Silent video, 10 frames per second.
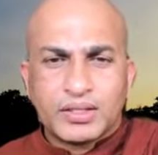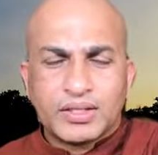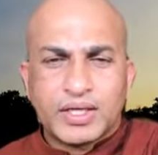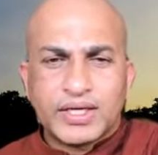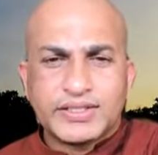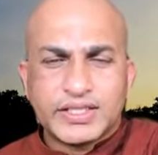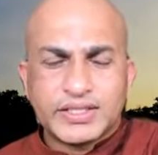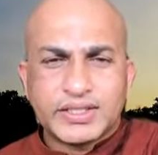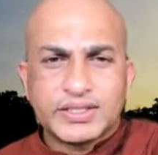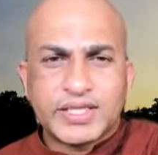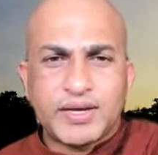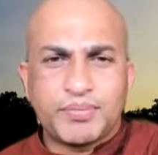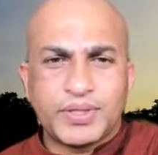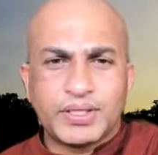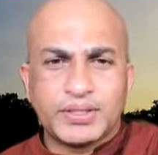The resistance
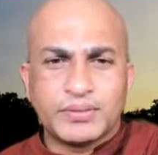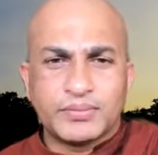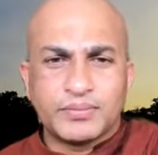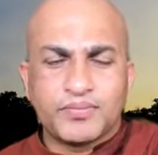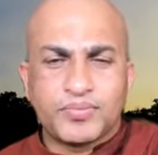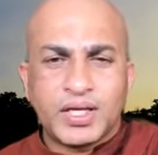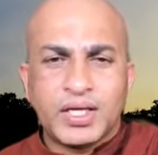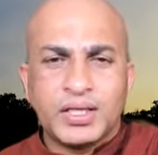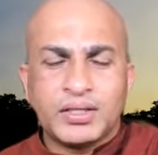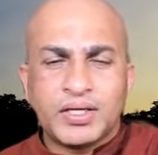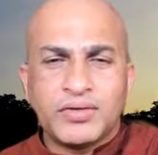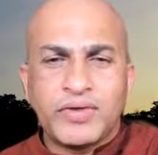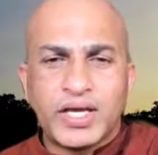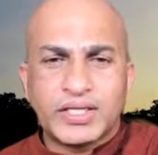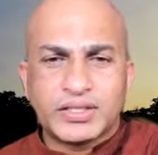happen in three
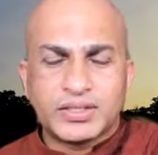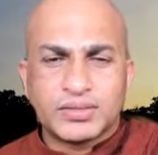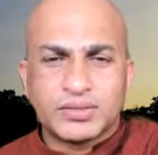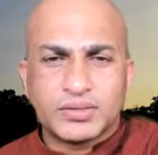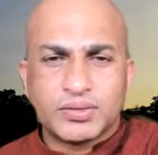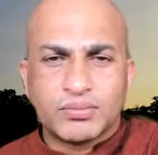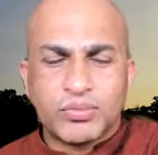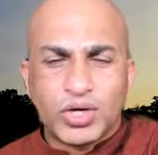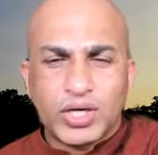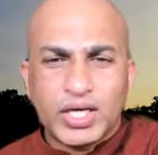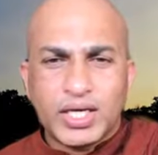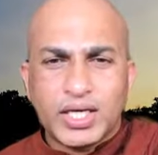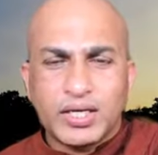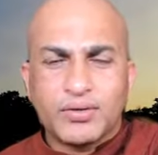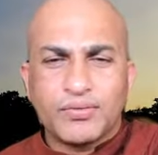ways: bodily,
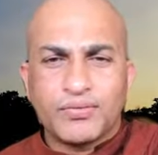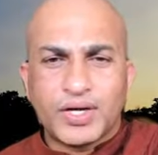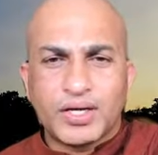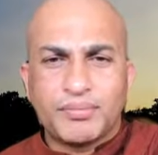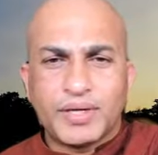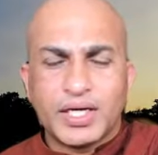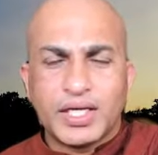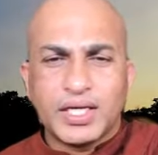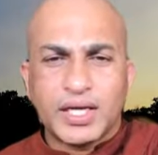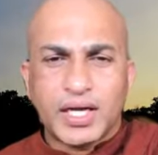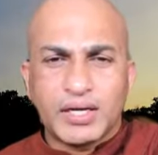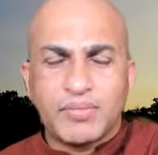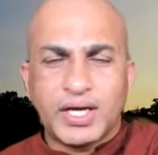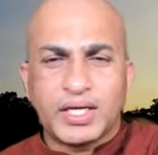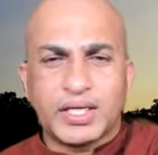verbally, and
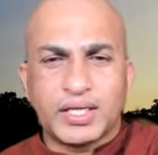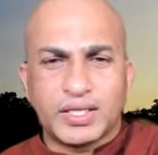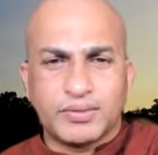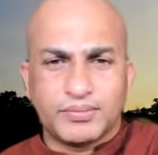mentally.